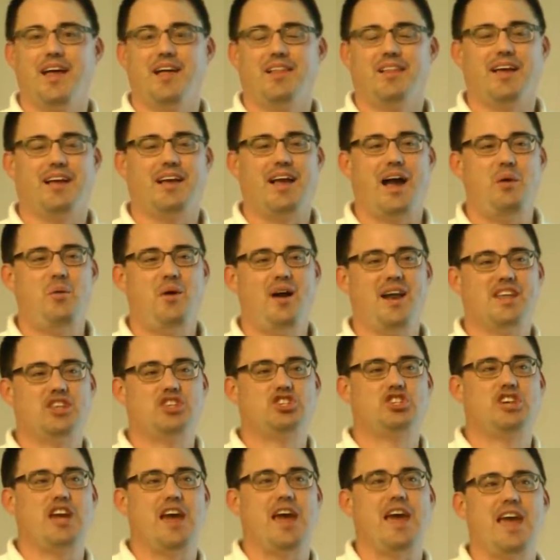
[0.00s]
Like I want a
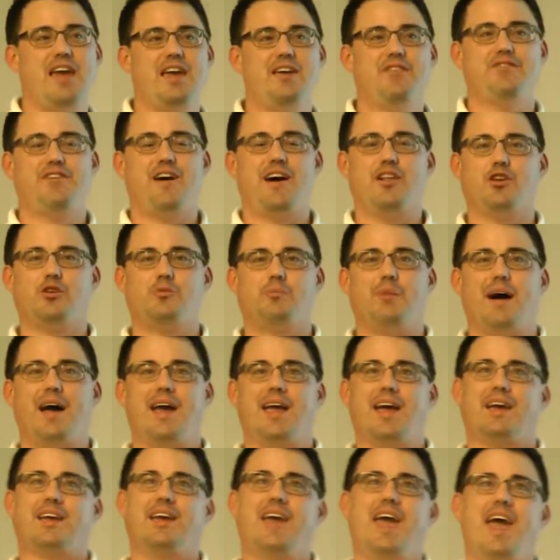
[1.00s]
J followed by
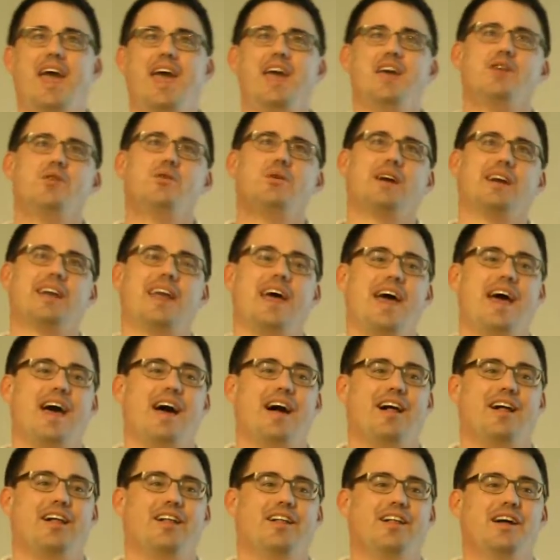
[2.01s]
a K or an
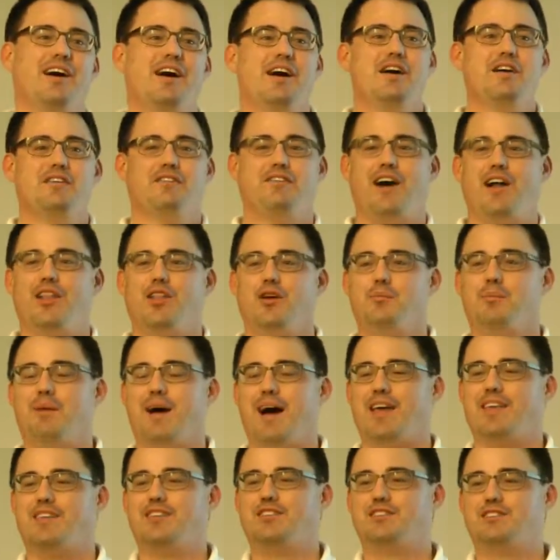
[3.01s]
L followed
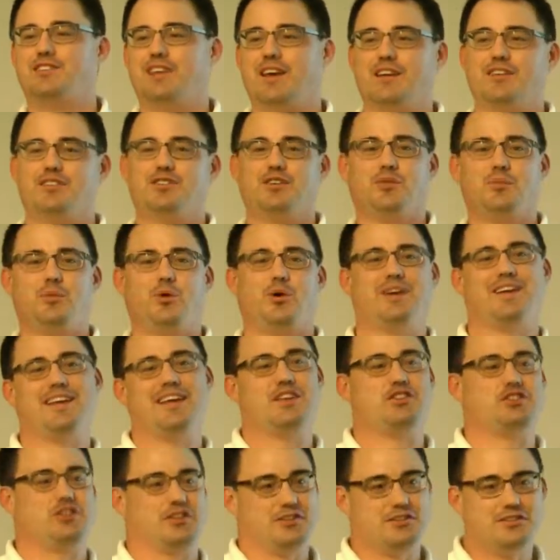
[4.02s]
by 6 or more
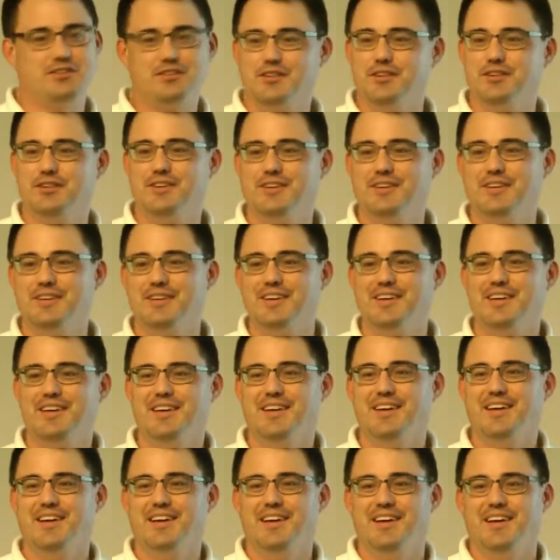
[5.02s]
digits.
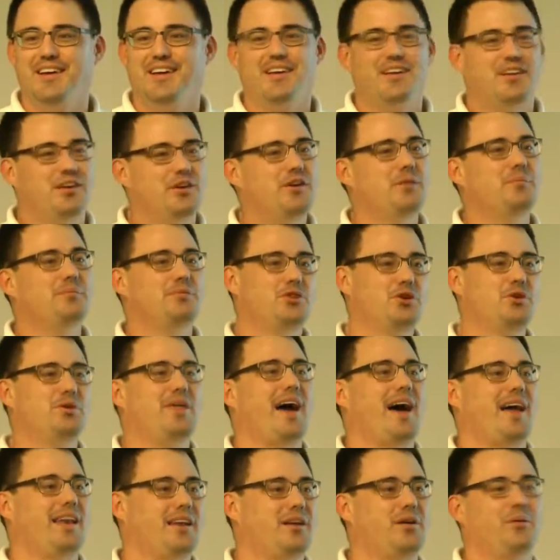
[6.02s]
You can do
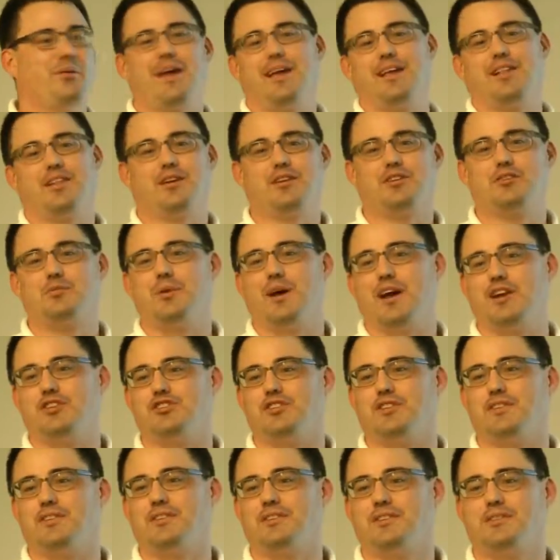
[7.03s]
that in a regular
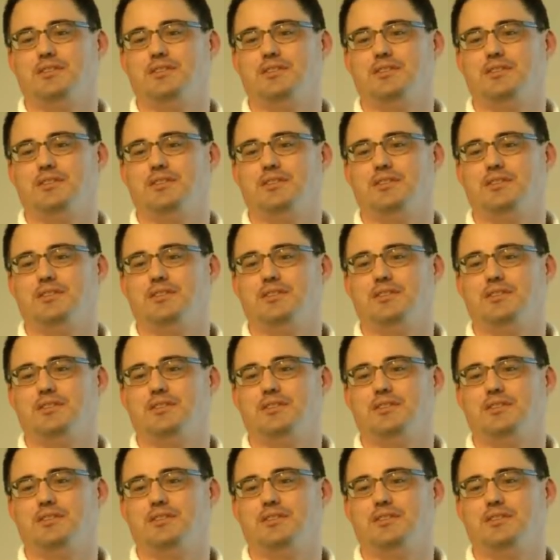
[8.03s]
expression.